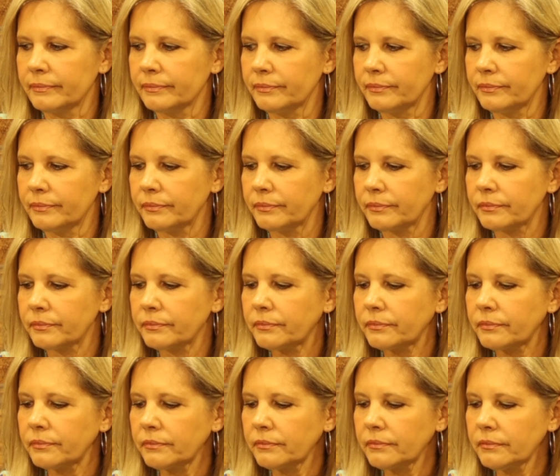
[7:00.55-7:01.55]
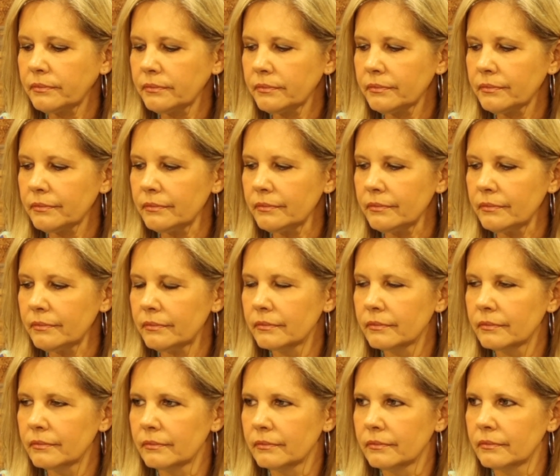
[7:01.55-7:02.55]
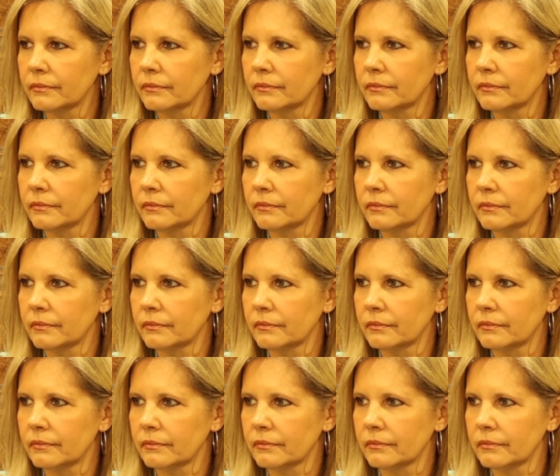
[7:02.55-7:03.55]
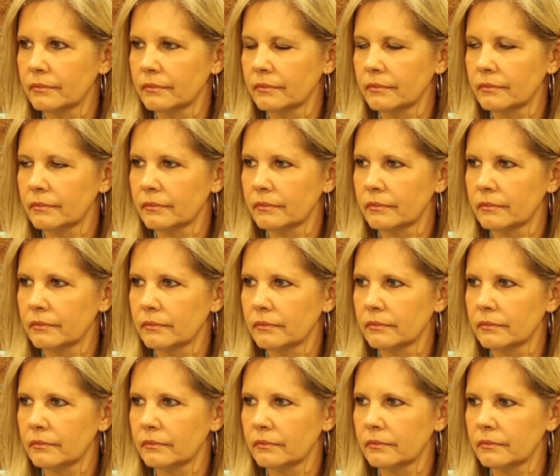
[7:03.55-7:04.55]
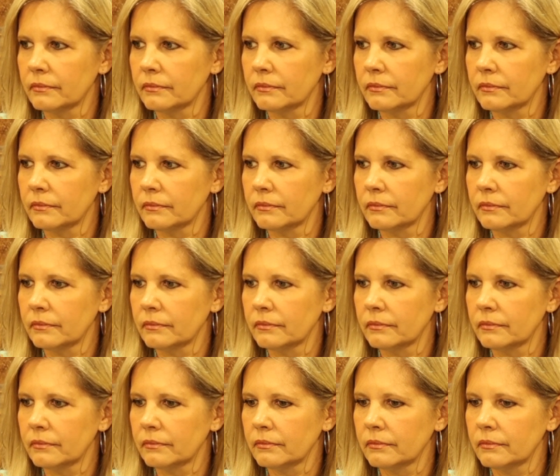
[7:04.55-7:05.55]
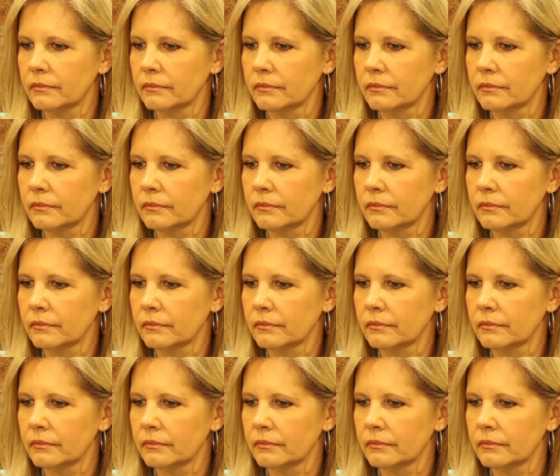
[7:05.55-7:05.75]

No words are spoken by the person on screen.